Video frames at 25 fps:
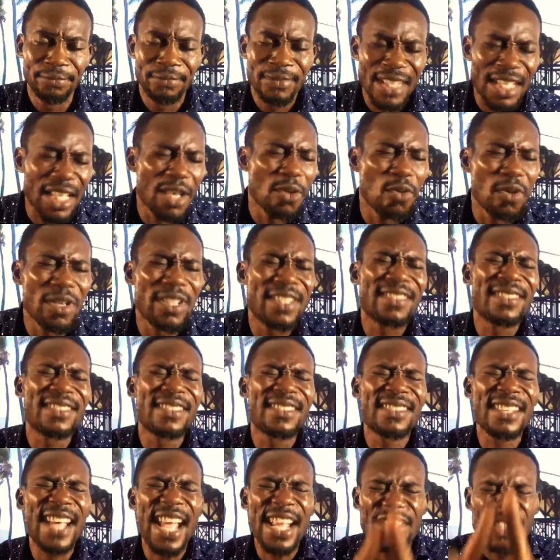He would
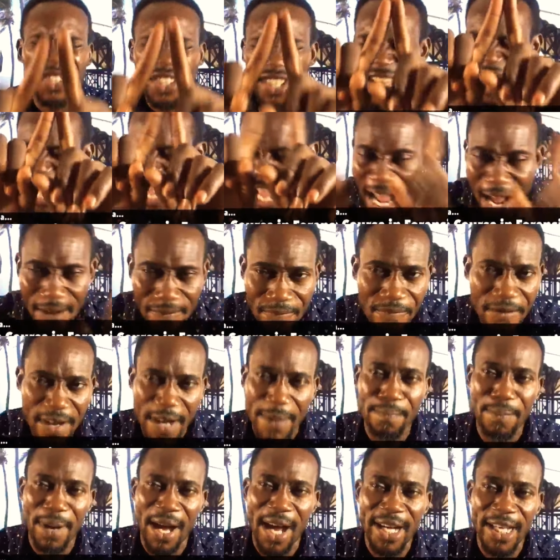search
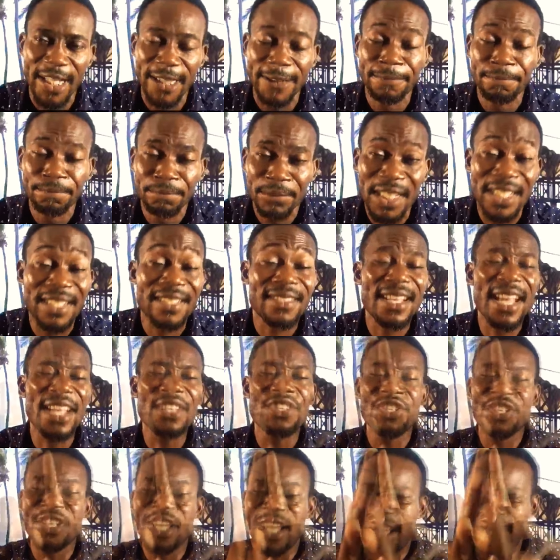everybody,
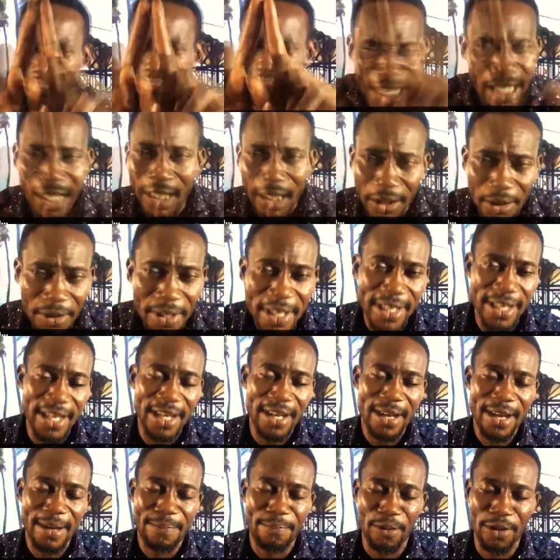search including the
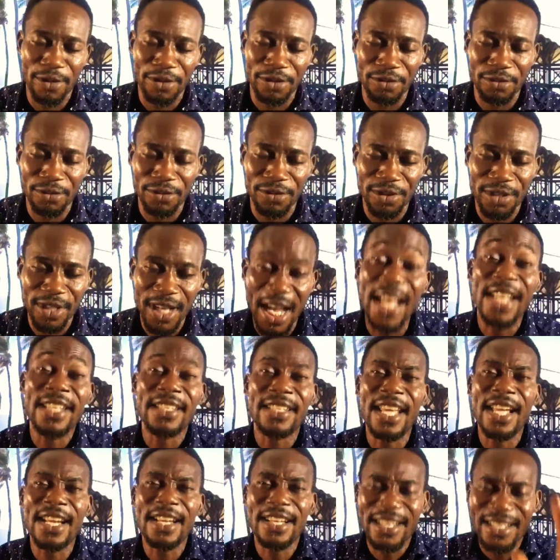apostles. And
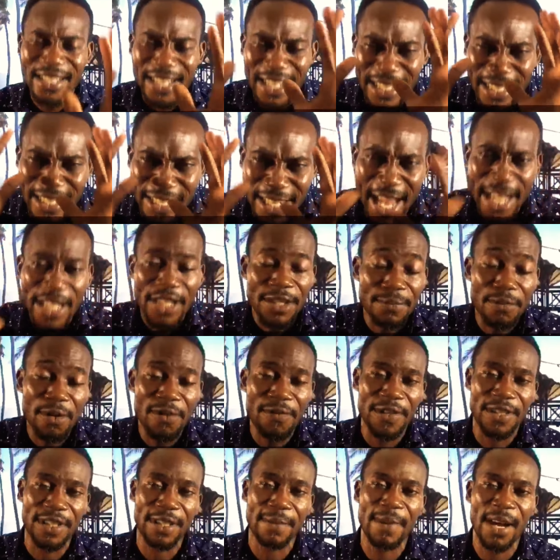then the next move
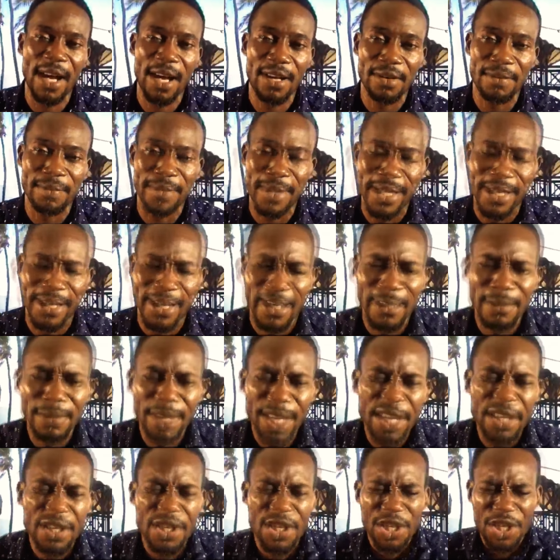is about to make.
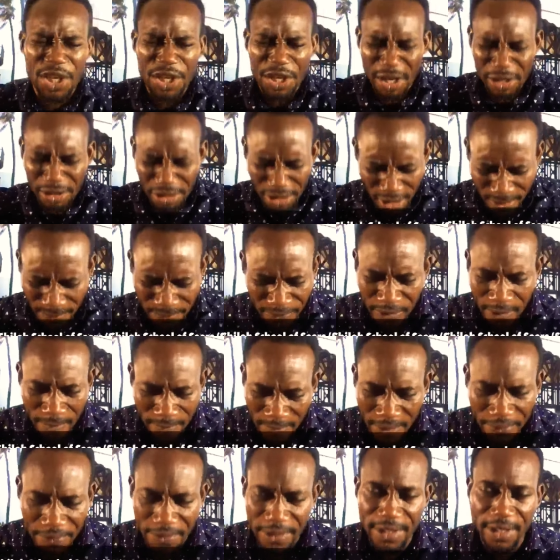He shut up from
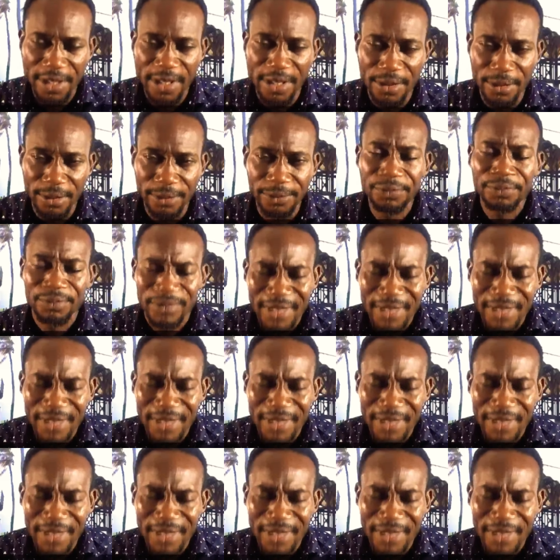the physical.